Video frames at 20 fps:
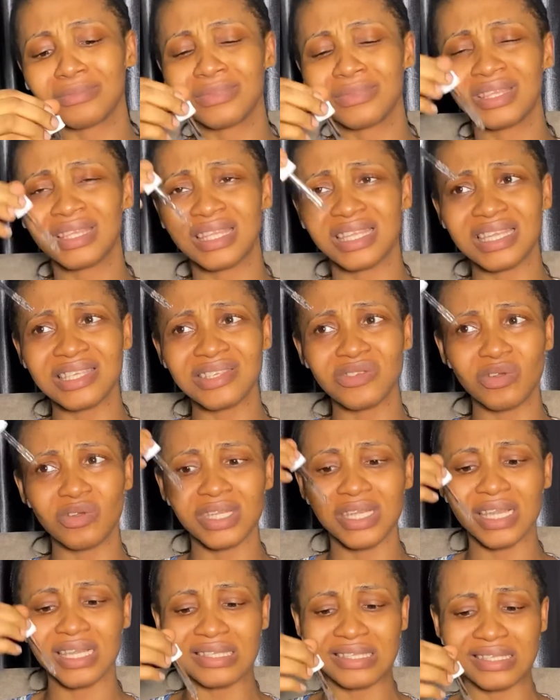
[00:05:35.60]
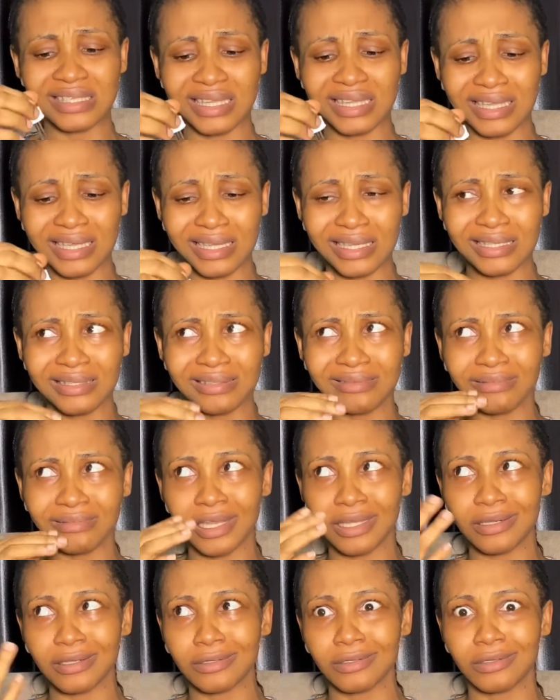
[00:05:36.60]
this on their skin,
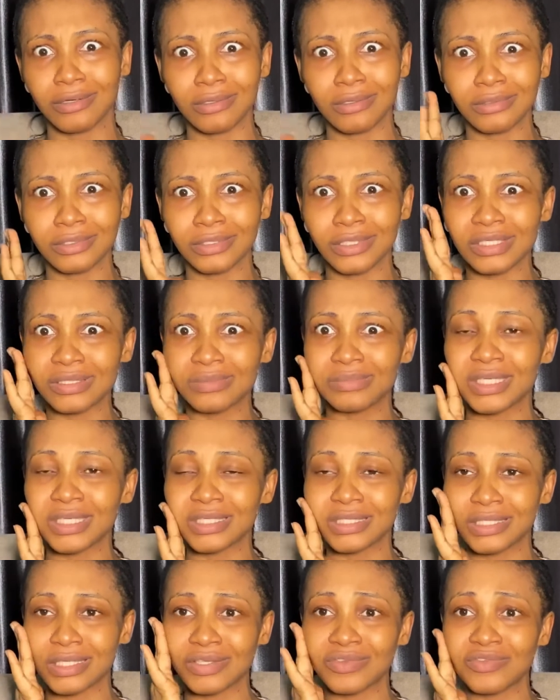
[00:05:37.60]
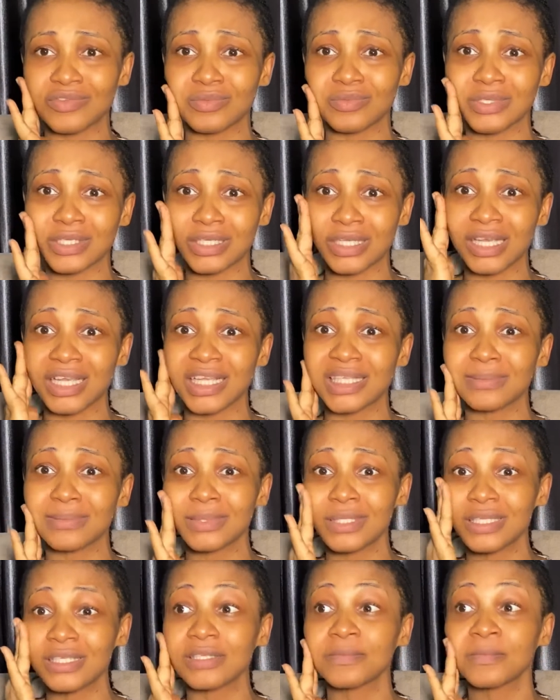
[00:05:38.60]
I don't know, it doesn't make sense to me, guys.
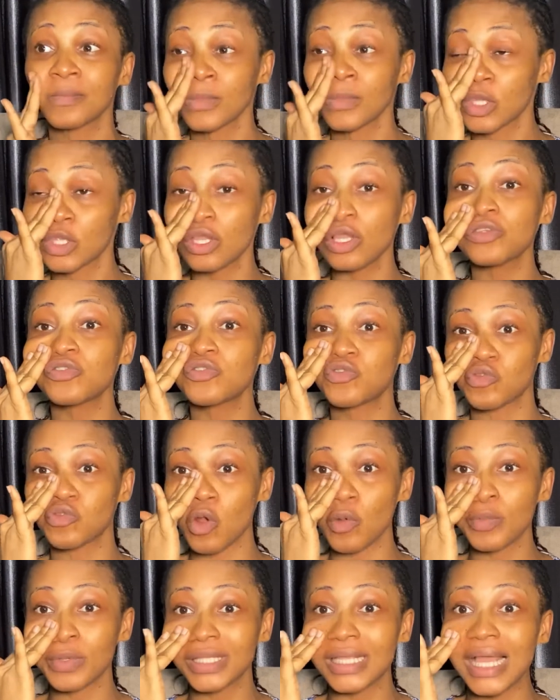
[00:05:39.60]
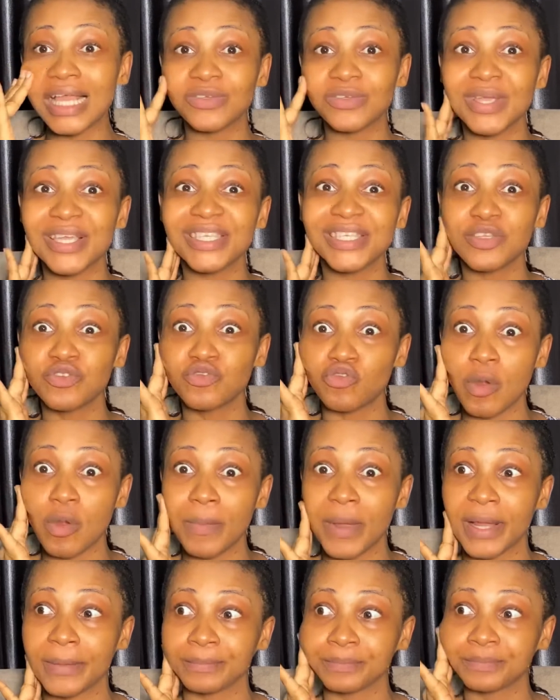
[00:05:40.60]
Please just drop it. That's why it's a
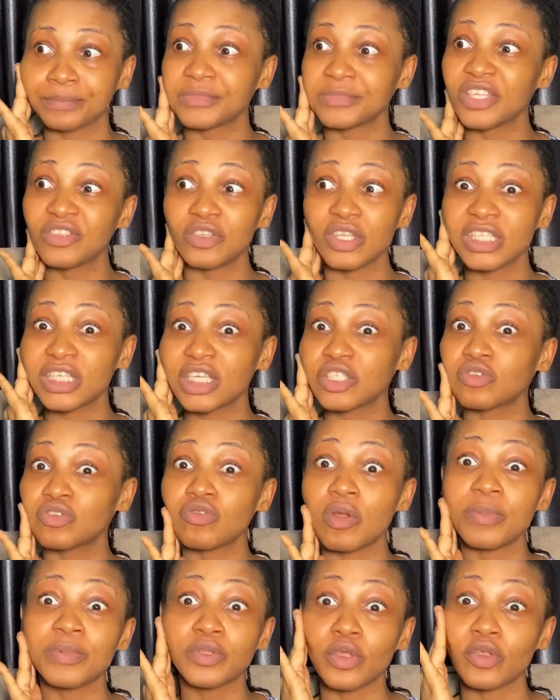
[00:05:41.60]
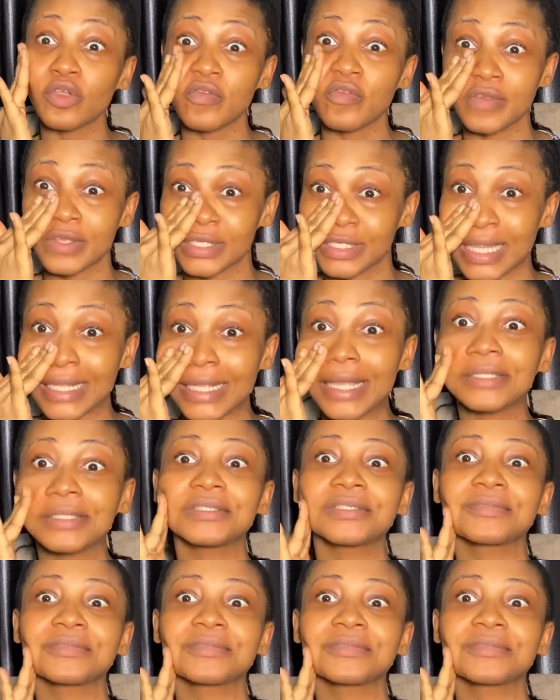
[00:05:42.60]
dropper. It's not saying you should rub it on your face like that.